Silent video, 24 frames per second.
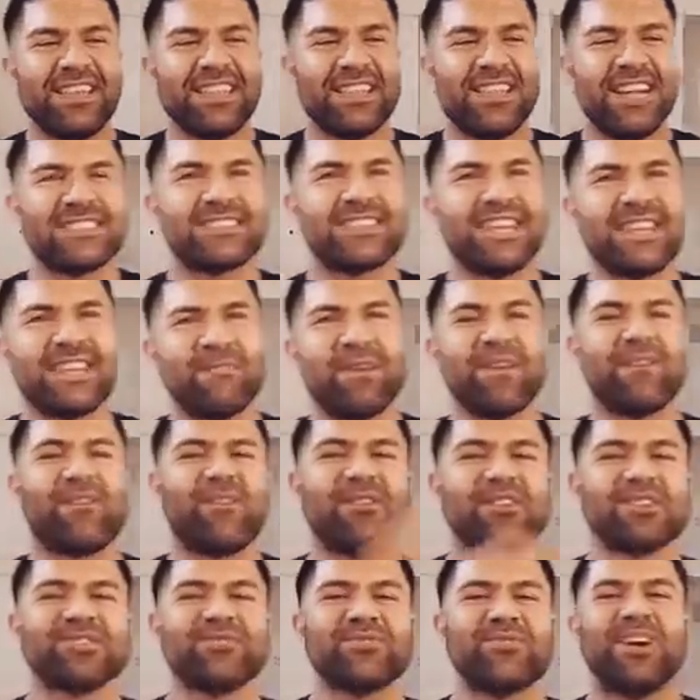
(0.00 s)
That's like my
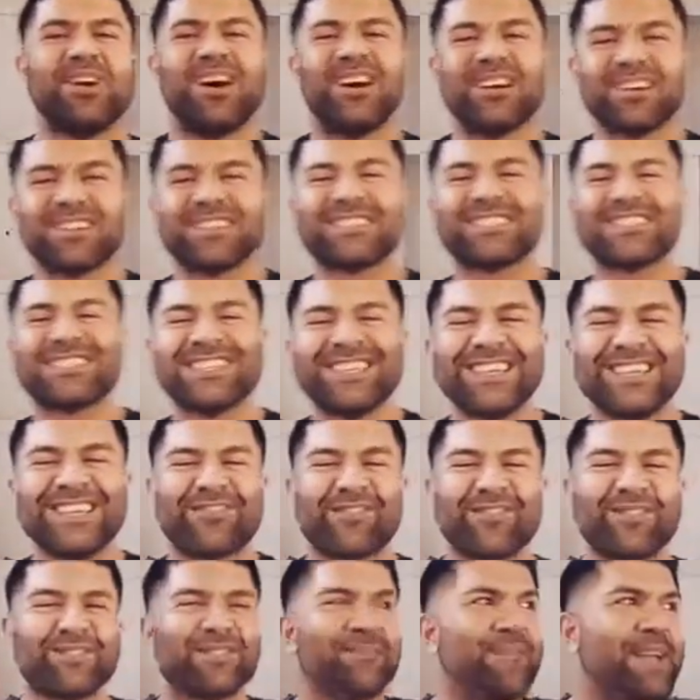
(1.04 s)
virtual hugs.
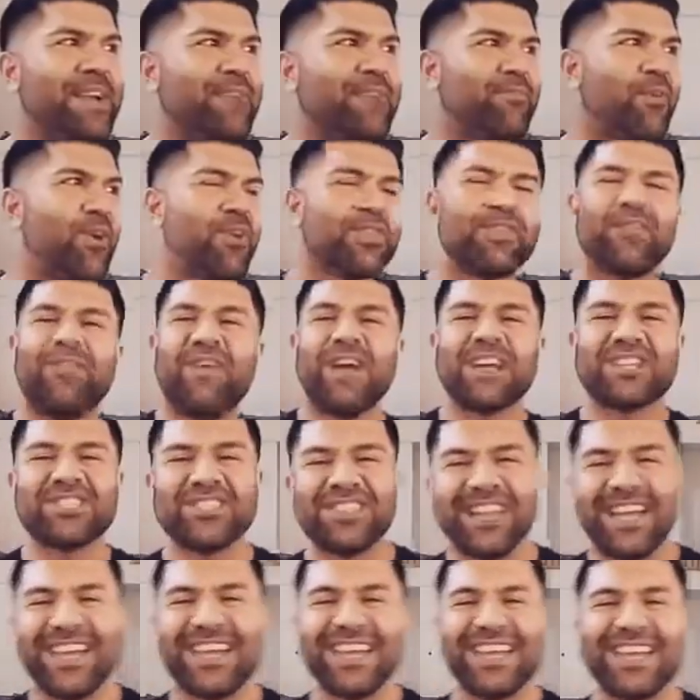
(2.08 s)
To make up for all the
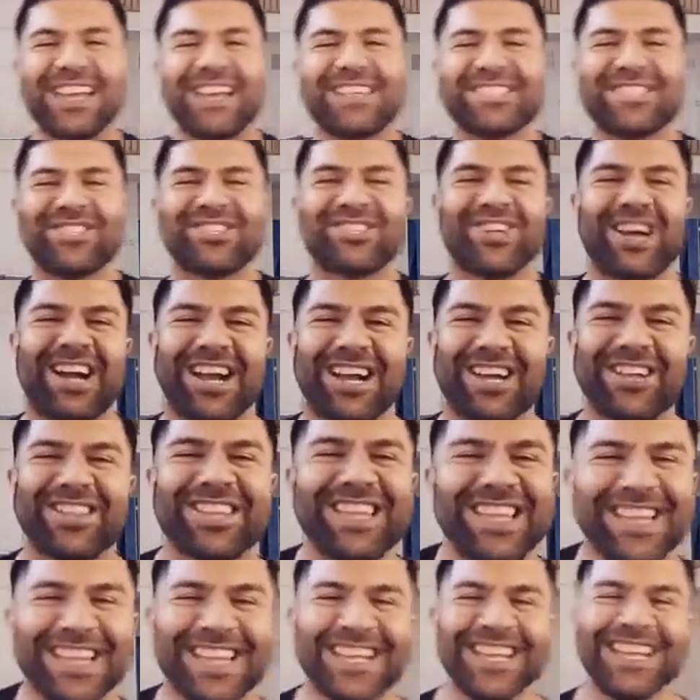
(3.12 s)
affection I didn't get as a
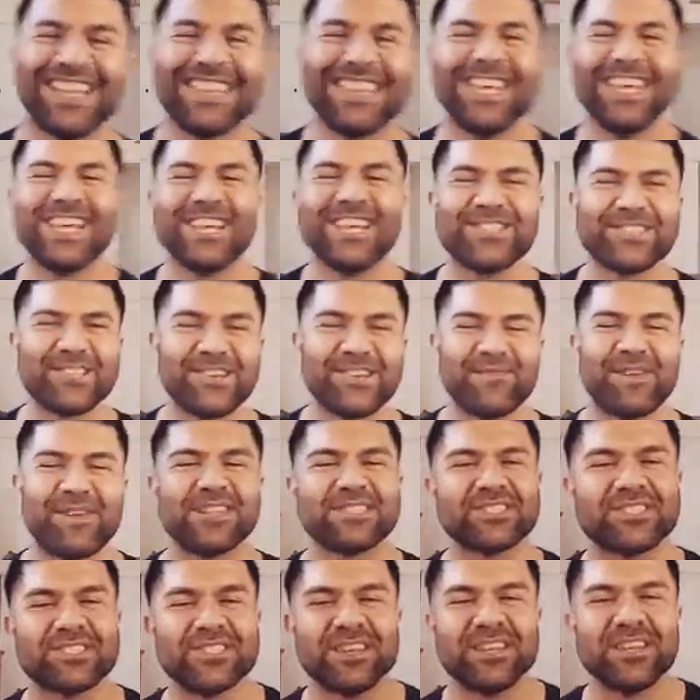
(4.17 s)
child, thank you so
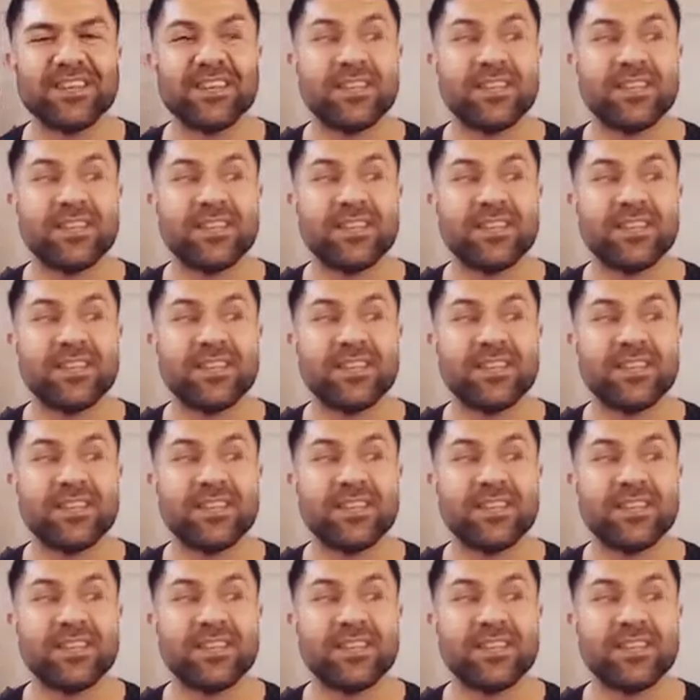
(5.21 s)
much.